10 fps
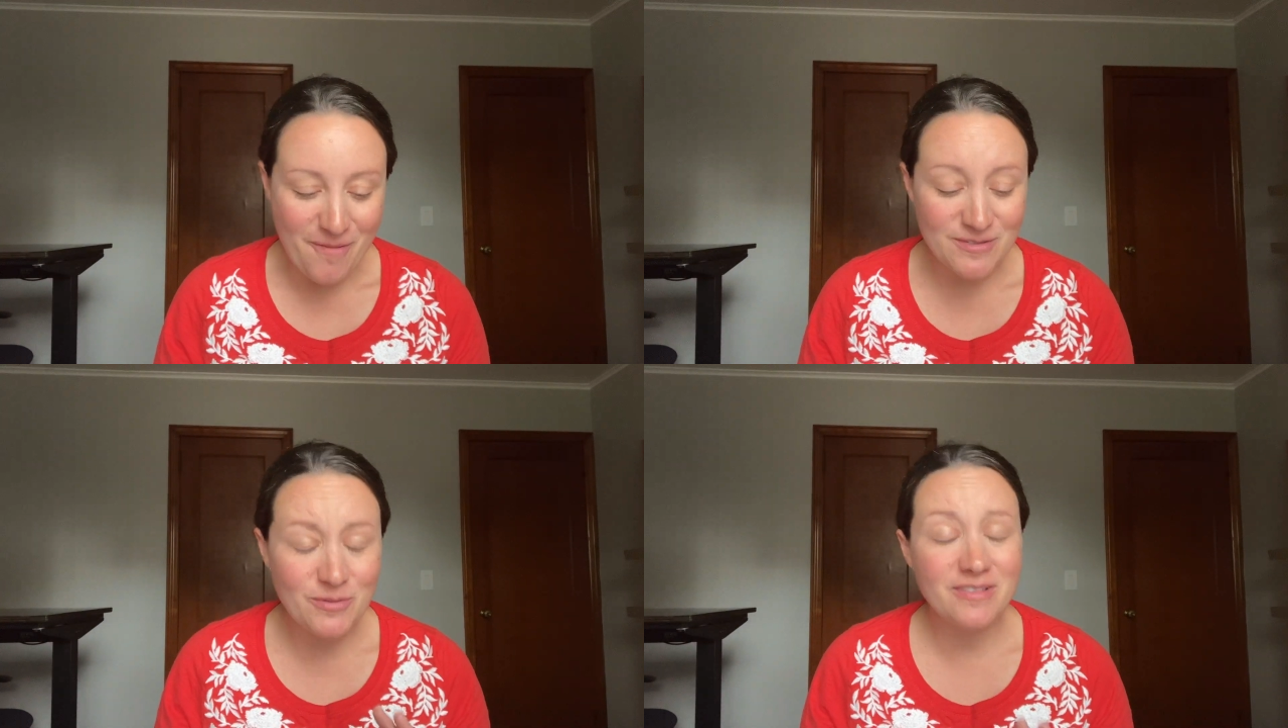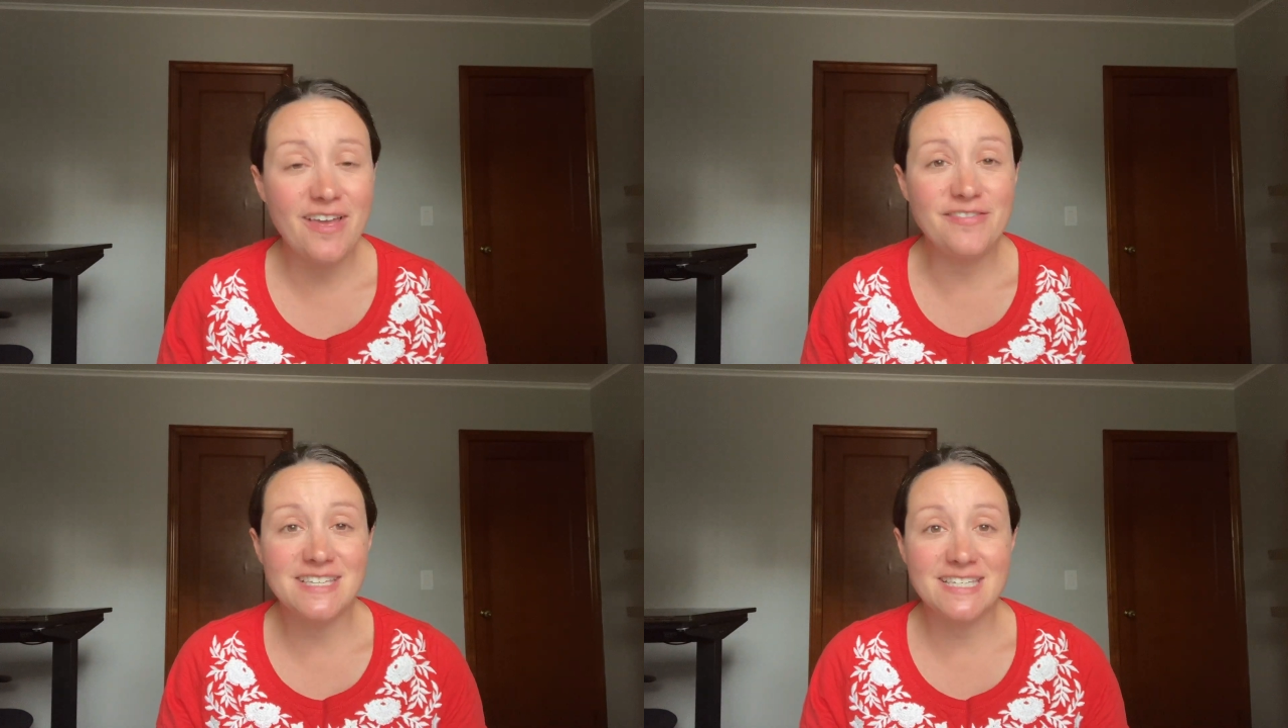So I
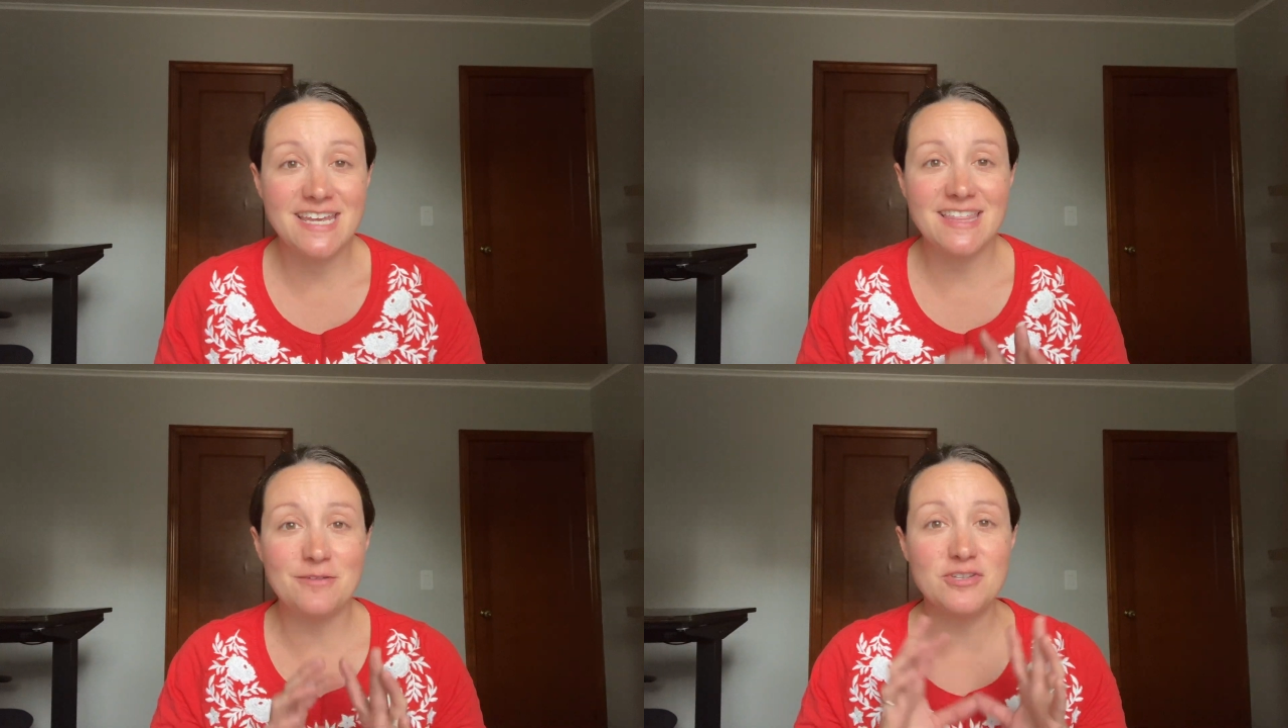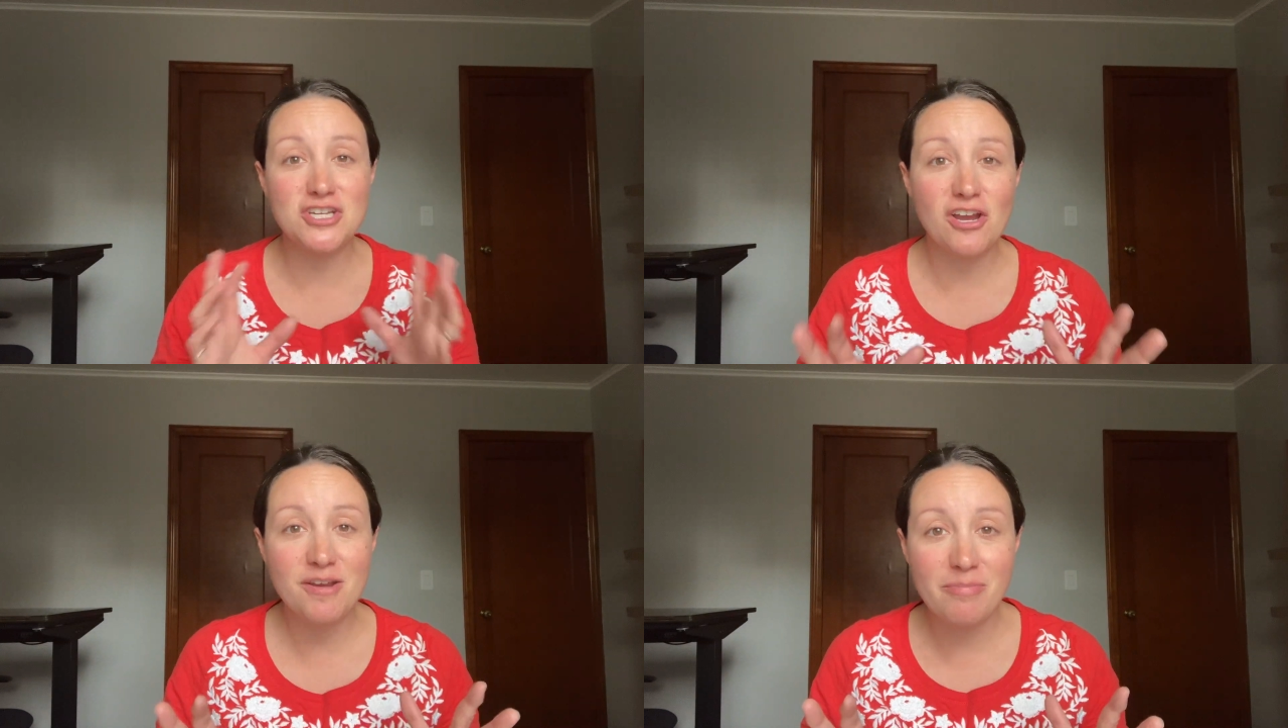loved this kit that it was
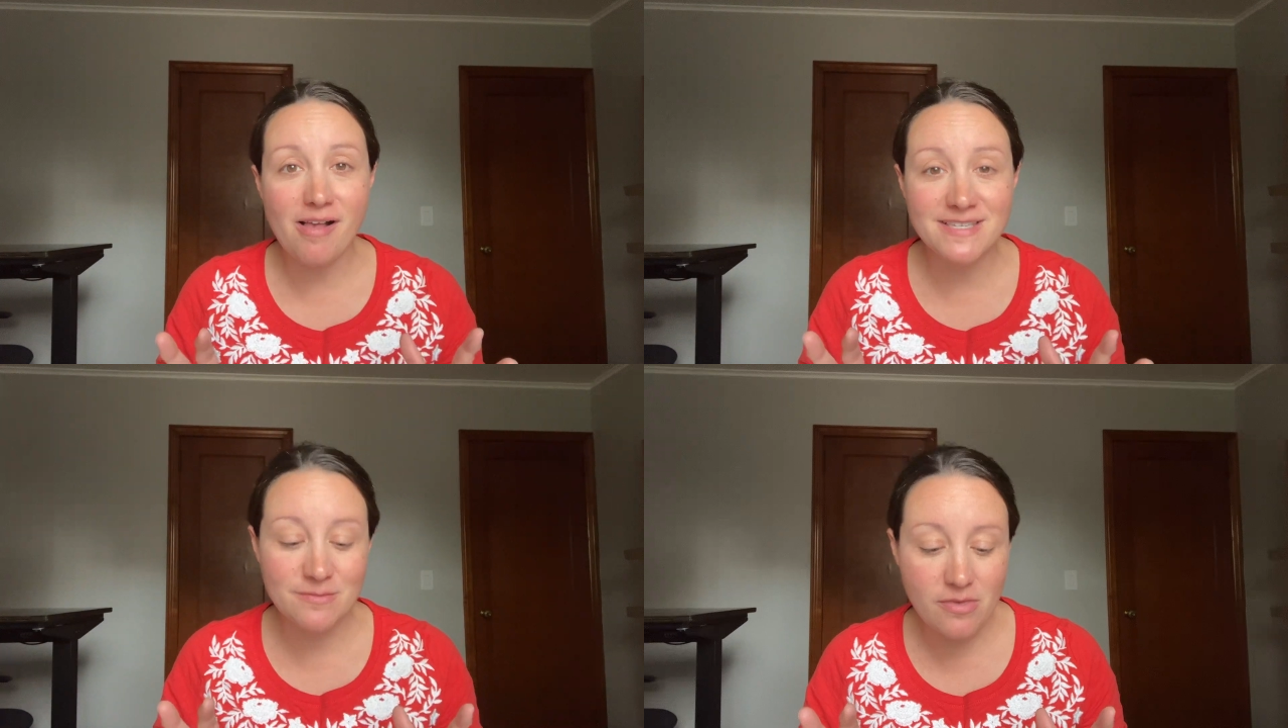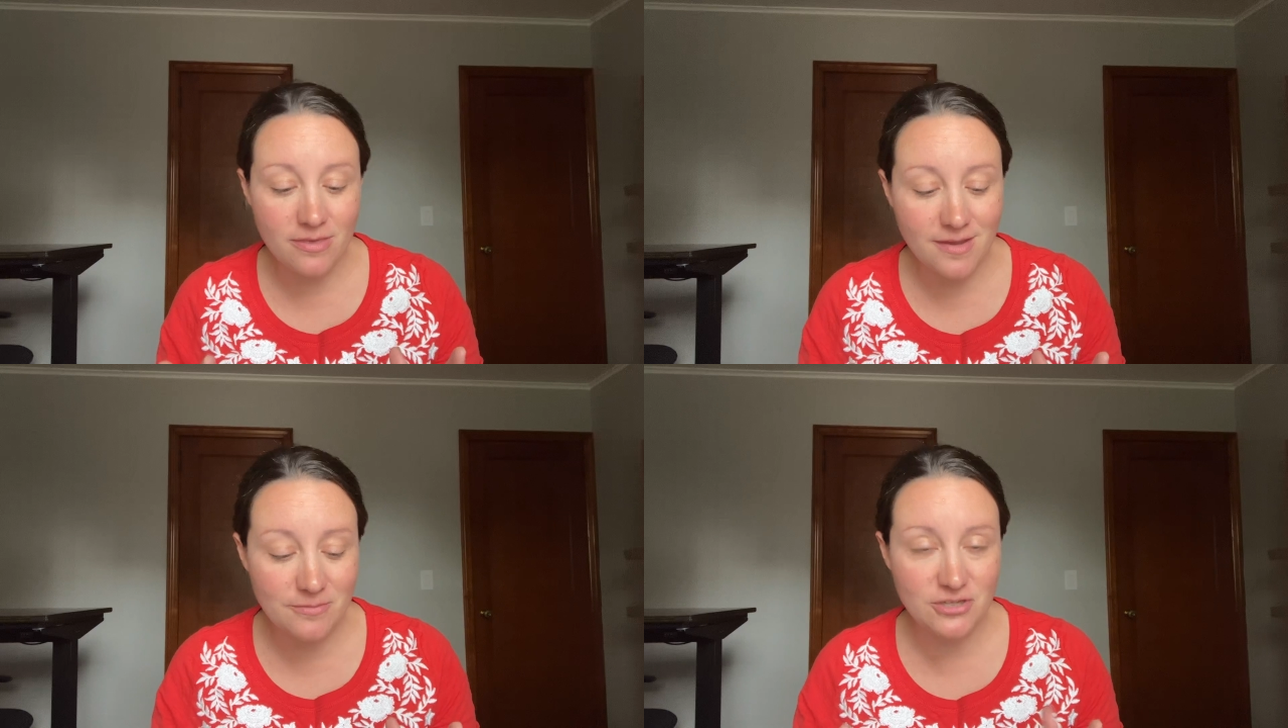cherry blossom themed.